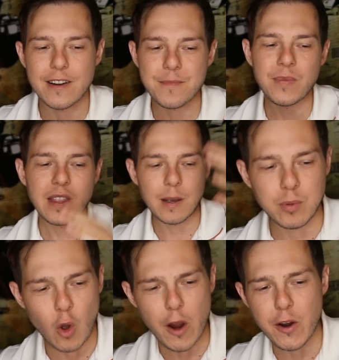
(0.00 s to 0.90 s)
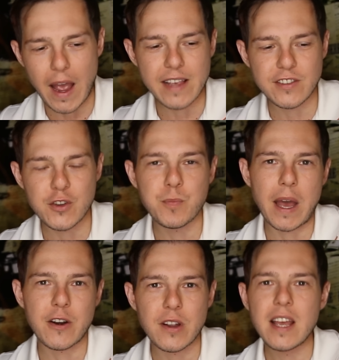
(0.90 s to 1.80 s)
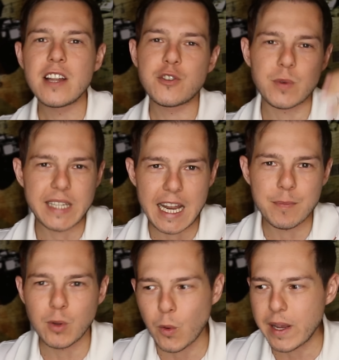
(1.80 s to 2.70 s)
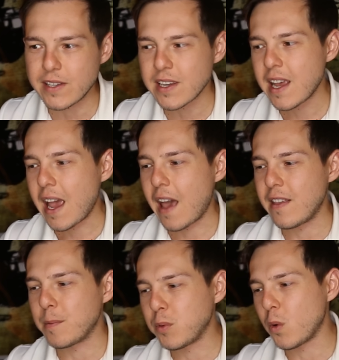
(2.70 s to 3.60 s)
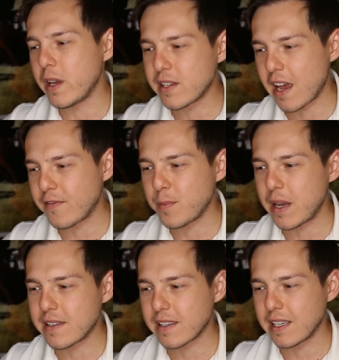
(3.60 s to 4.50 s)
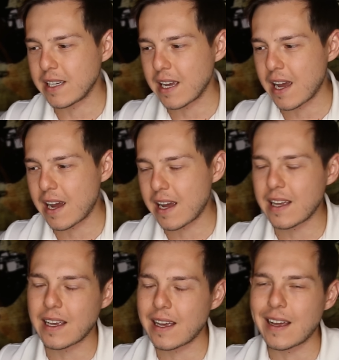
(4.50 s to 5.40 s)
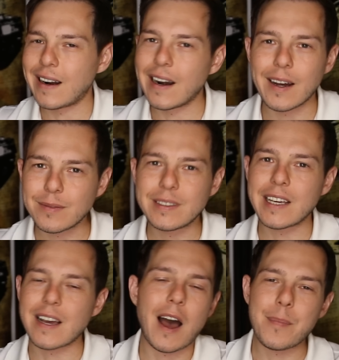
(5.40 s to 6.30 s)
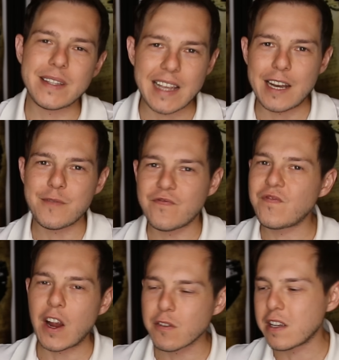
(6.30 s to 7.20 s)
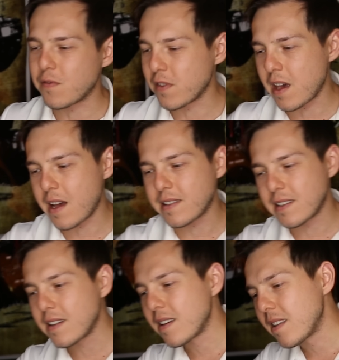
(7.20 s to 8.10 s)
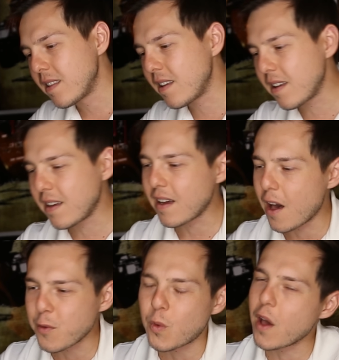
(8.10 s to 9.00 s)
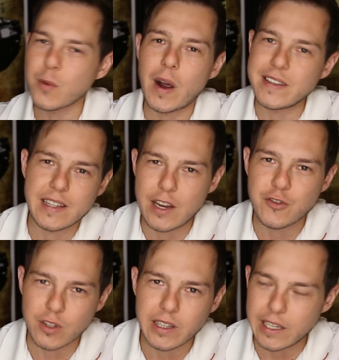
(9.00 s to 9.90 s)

there. Employer has to do better to retain employees, and then employees have to basically uh, I don't know, get compensated fairly for that. Eh, otherwise, otherwise, they should